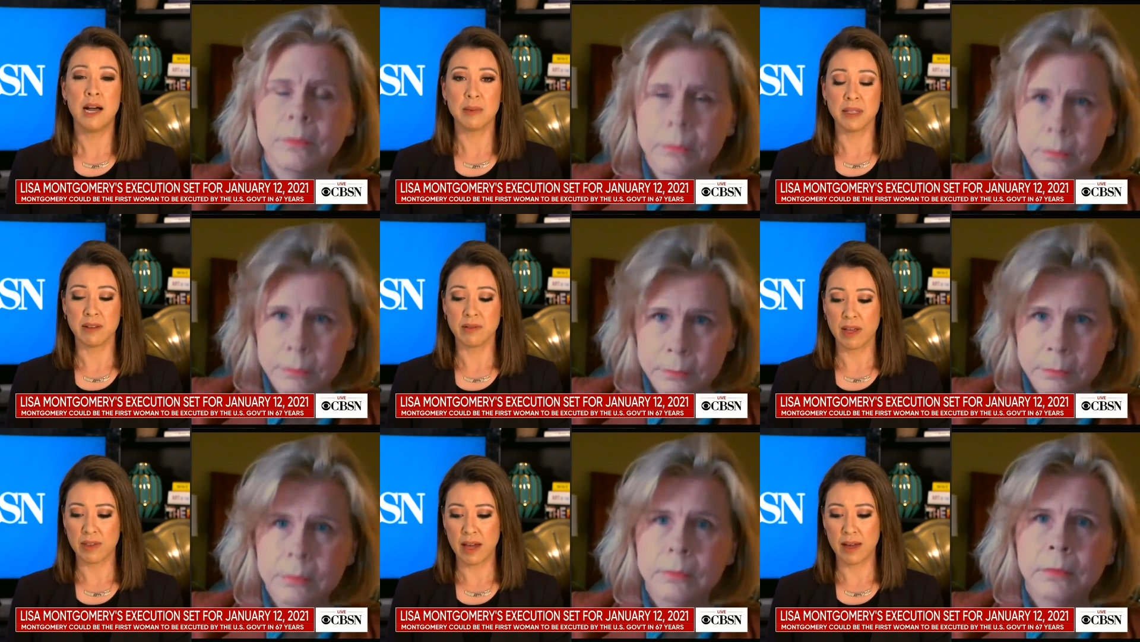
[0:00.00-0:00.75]
Speaker 1: I believe
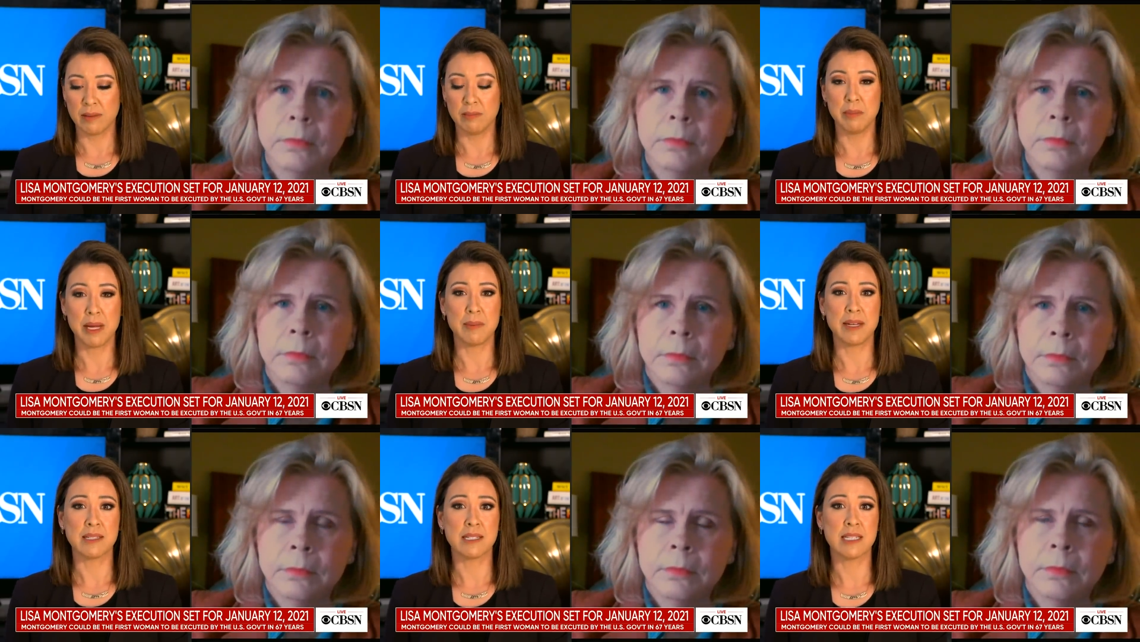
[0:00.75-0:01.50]
that that
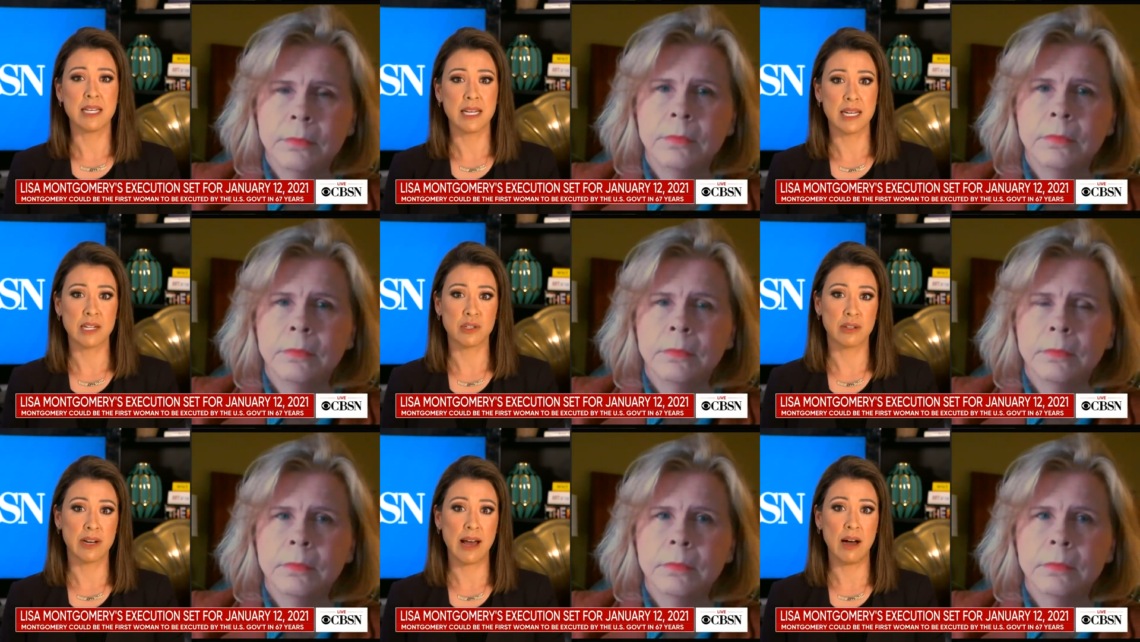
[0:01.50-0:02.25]
baby is a
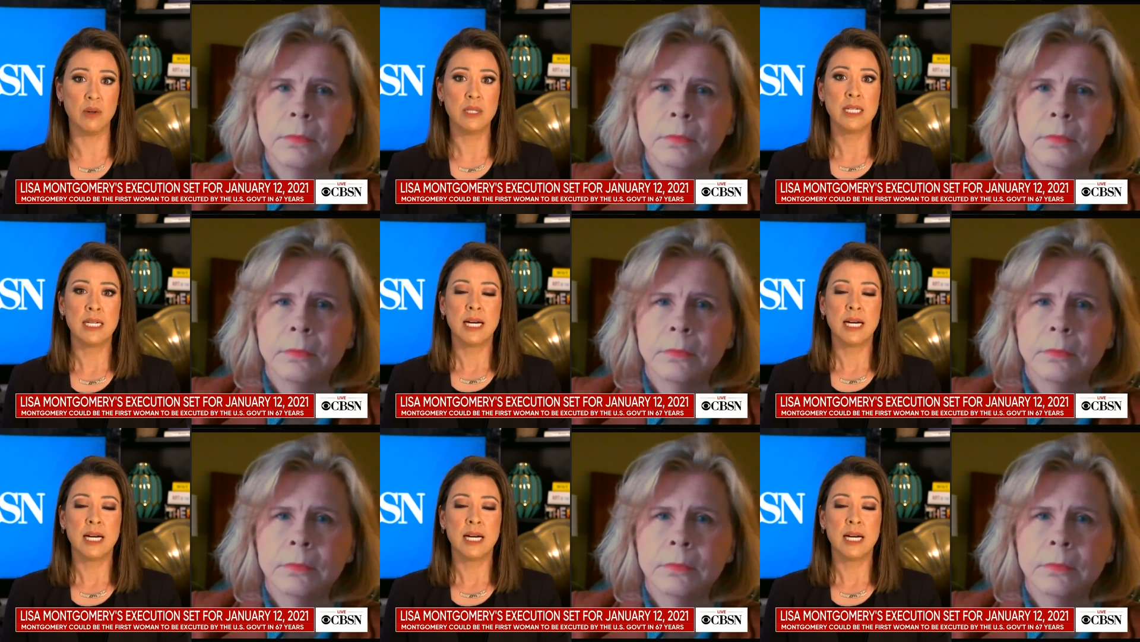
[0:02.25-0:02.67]
teenager now.